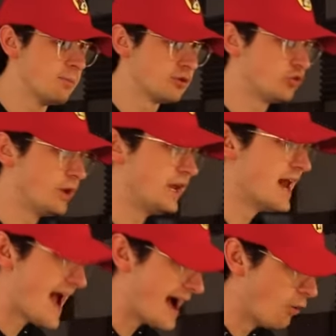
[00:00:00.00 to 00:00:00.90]
in between
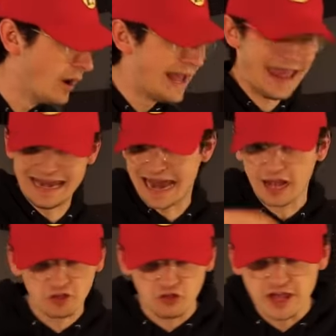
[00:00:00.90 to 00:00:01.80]
now and
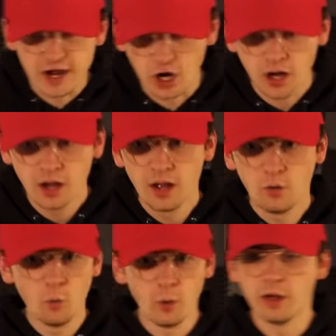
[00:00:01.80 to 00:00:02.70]
next year
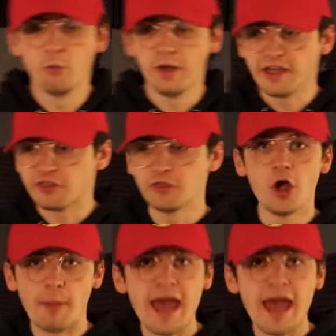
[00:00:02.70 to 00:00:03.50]
with no